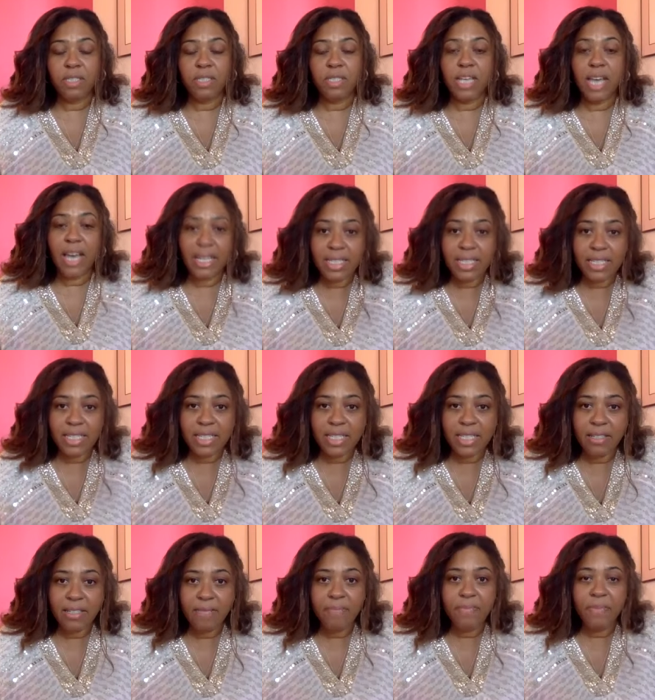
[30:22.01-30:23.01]

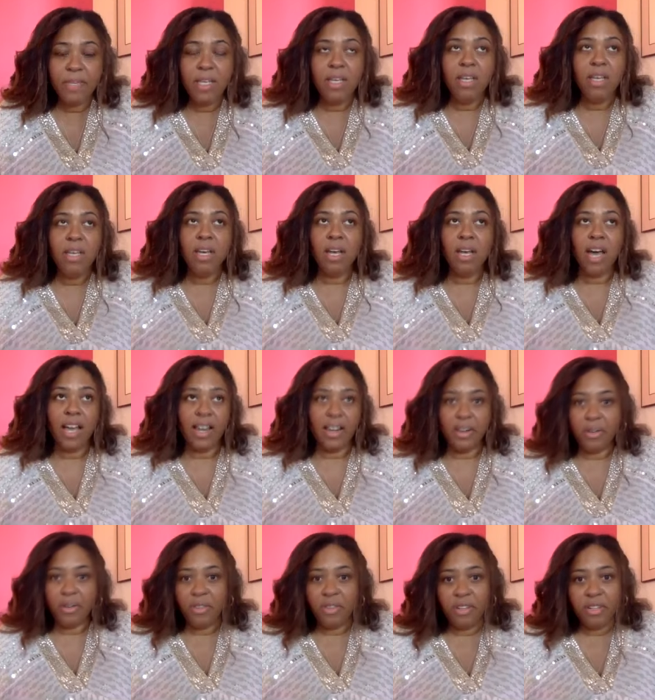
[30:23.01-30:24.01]
Testing, I
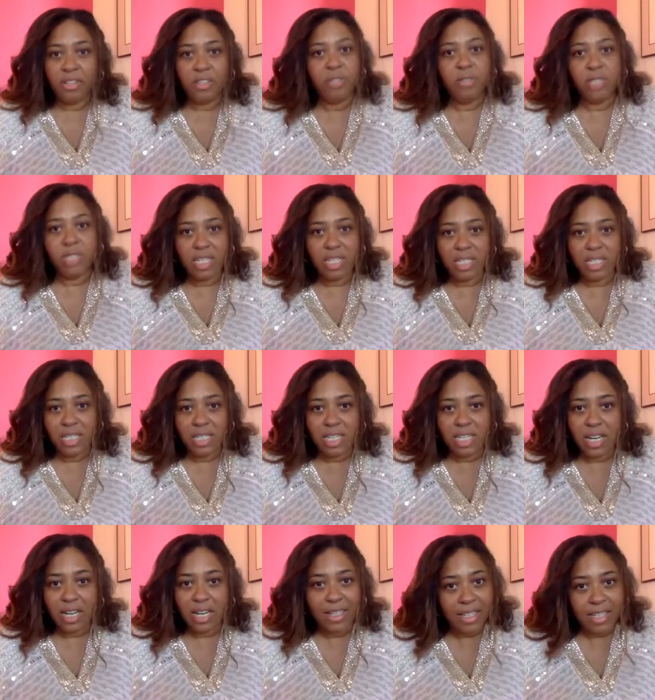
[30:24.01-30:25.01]
know there are new CDC
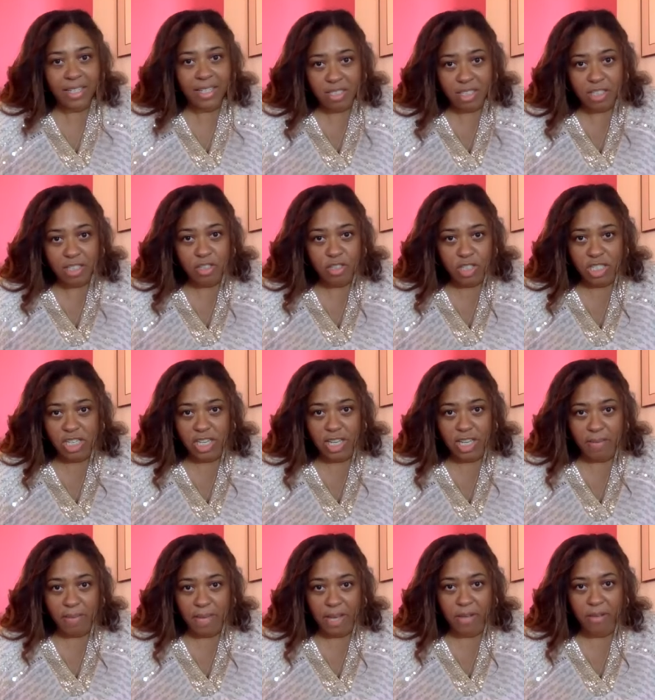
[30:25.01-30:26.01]
guidelines that just
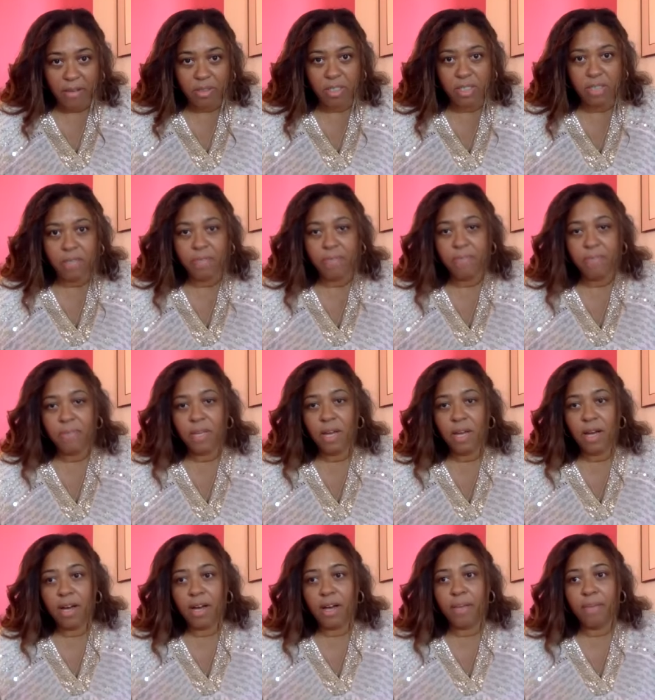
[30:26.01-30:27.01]
came out
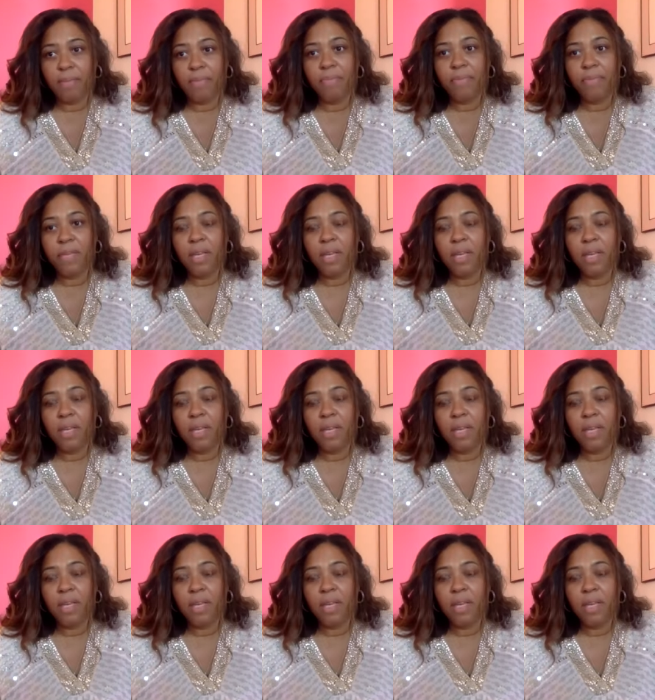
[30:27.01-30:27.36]
um,